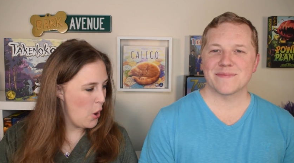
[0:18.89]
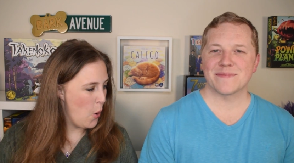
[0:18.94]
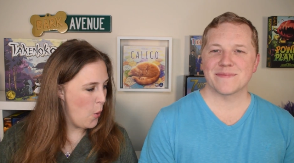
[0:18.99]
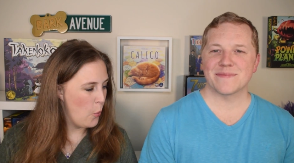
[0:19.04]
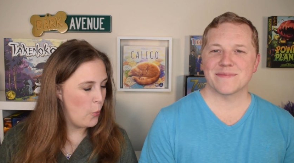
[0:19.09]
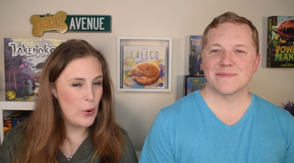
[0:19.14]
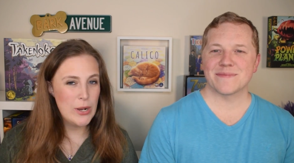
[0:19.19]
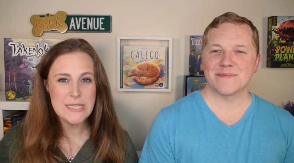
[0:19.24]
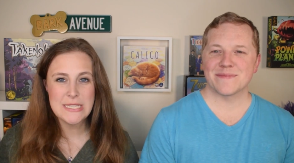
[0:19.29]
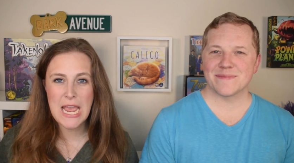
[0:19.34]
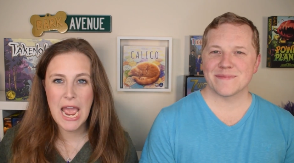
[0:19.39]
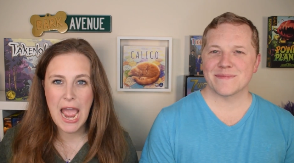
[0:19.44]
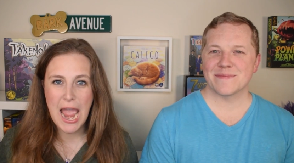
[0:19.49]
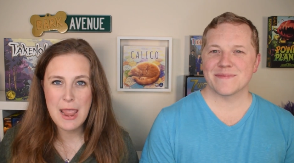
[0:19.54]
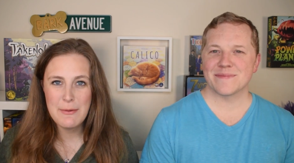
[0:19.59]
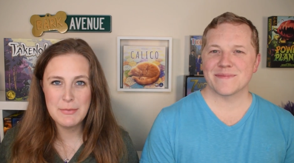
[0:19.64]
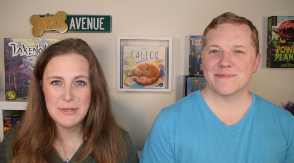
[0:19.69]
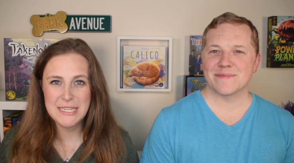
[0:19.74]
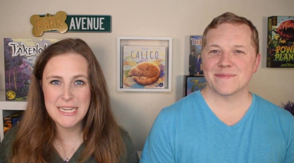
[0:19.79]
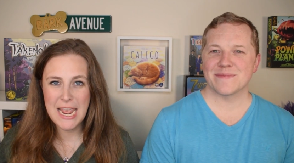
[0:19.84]
Speaker 1: what
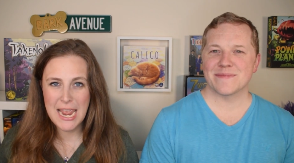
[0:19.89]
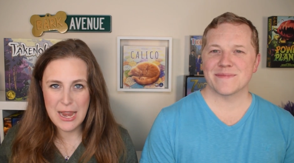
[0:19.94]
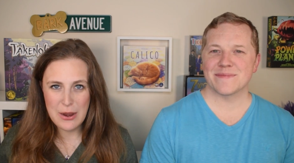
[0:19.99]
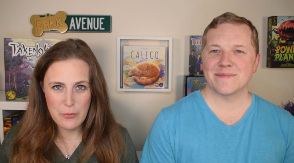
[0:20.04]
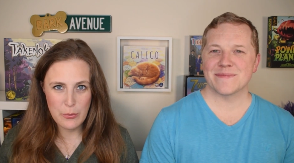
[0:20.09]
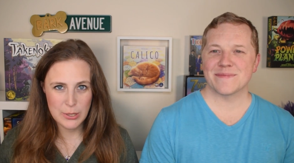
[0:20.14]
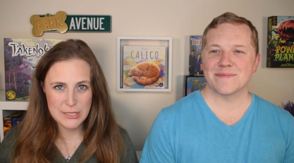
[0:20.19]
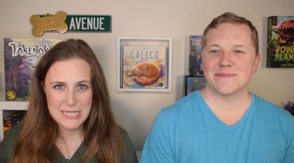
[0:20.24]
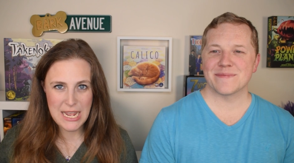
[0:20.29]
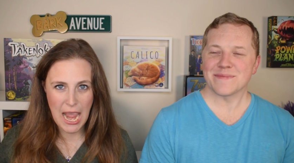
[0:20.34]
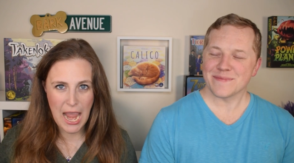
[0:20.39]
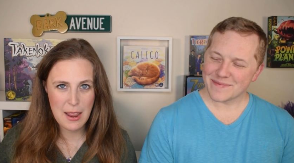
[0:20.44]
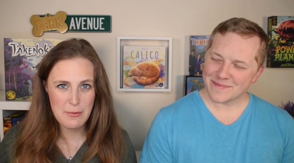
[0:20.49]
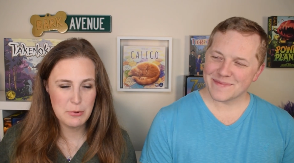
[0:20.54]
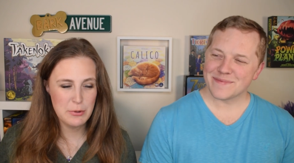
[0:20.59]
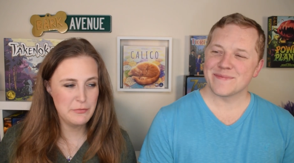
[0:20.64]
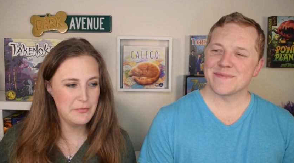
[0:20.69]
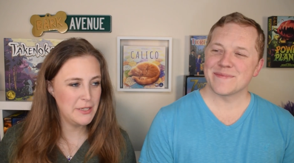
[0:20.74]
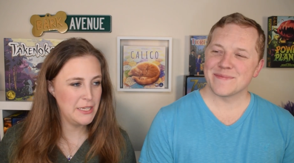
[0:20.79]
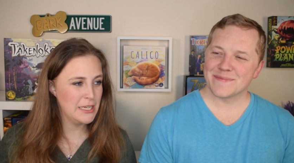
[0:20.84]
time of day, what time
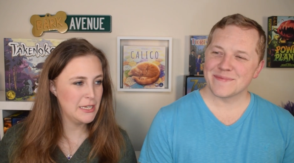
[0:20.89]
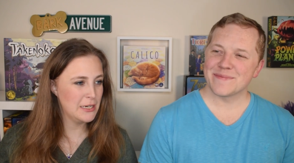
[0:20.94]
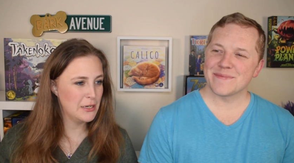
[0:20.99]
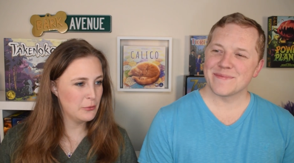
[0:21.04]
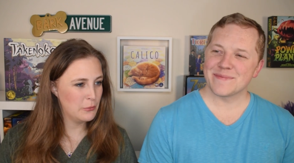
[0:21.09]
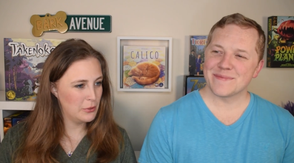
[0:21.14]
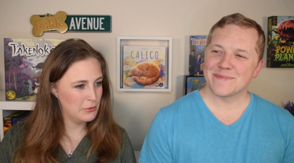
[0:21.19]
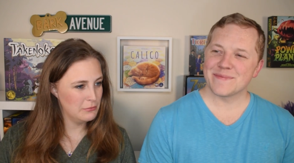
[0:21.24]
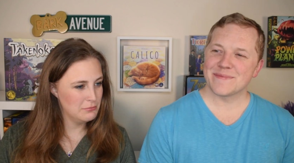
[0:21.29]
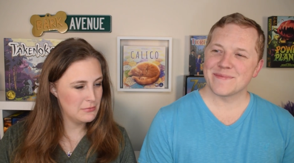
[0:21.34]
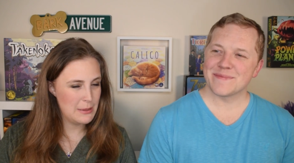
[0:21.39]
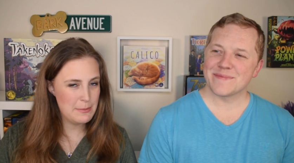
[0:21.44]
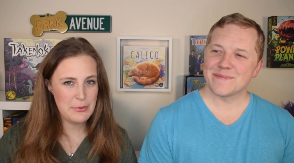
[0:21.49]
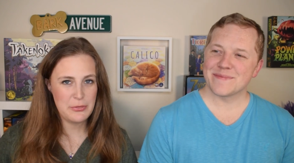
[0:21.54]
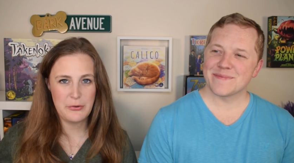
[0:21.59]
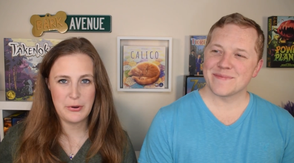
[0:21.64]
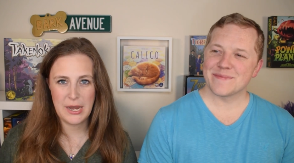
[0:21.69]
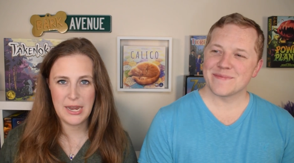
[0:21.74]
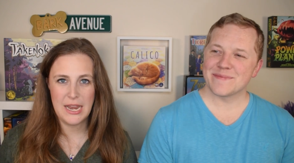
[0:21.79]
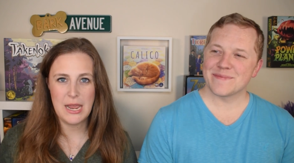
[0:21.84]
of year. Well, maybe
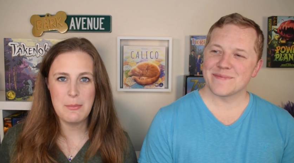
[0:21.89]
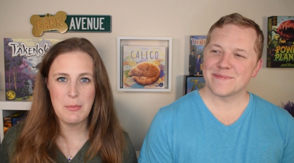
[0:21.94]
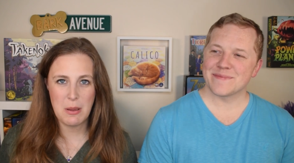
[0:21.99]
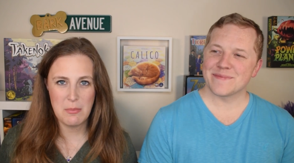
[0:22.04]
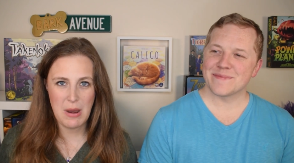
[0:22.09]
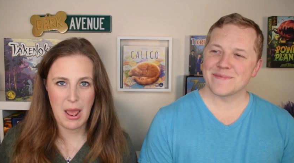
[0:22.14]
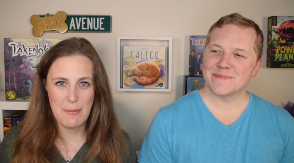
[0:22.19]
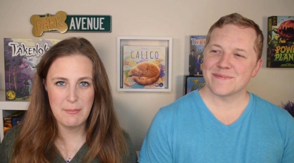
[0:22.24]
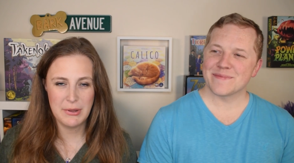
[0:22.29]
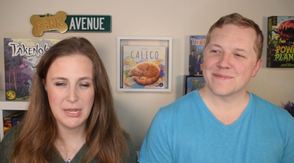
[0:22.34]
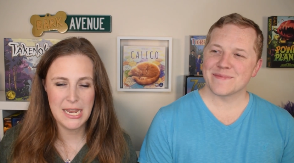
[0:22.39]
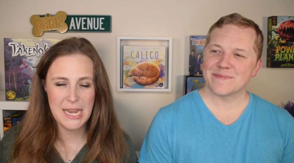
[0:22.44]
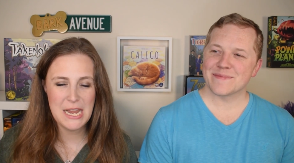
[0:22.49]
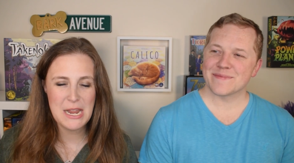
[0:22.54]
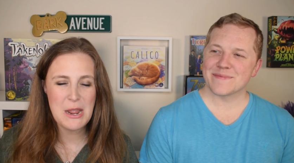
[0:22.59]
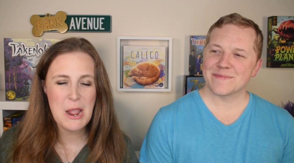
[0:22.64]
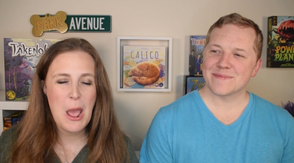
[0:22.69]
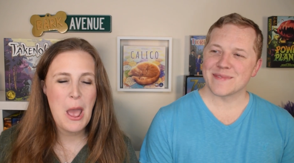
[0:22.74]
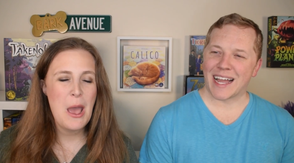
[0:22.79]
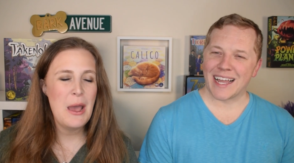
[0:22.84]
3 a.m. I'm not
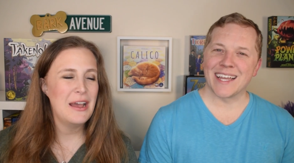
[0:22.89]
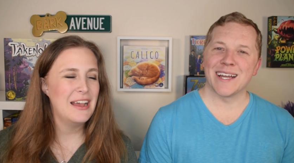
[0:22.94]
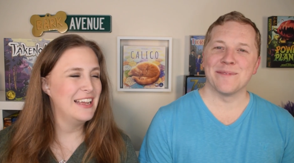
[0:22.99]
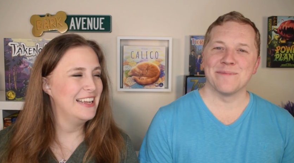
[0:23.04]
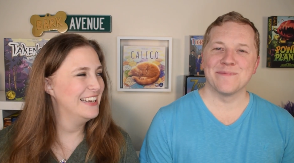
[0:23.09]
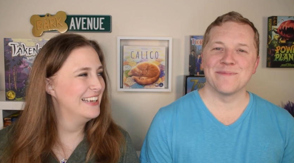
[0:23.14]
playing. I am.